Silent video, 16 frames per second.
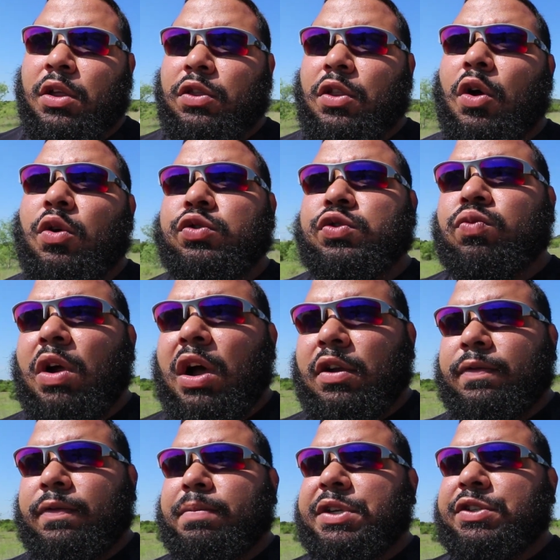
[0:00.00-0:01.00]
those
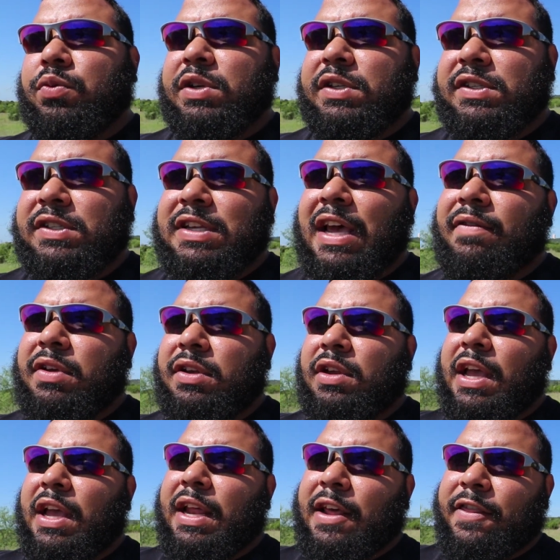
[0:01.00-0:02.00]
run between
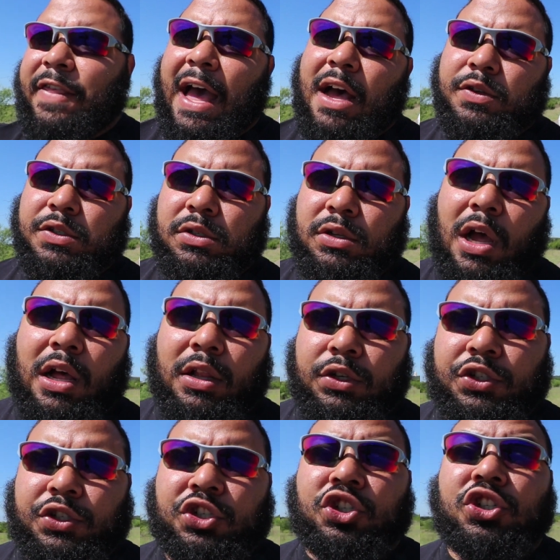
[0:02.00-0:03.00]
$700 and
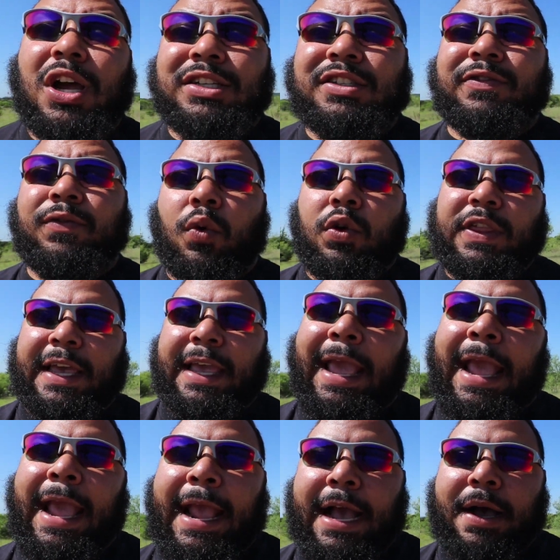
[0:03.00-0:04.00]
$1,000 just for the
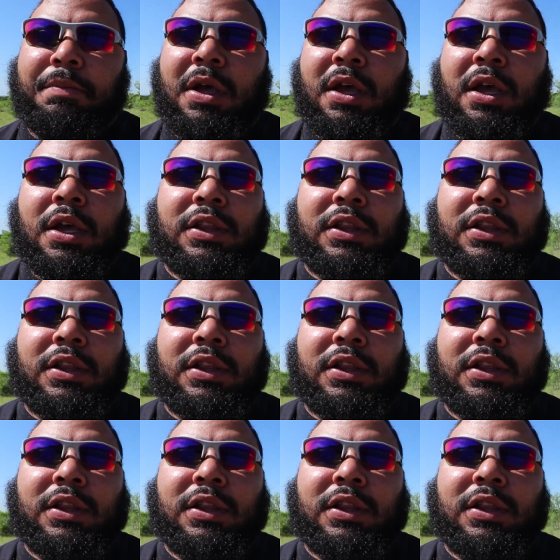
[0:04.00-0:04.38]
cam.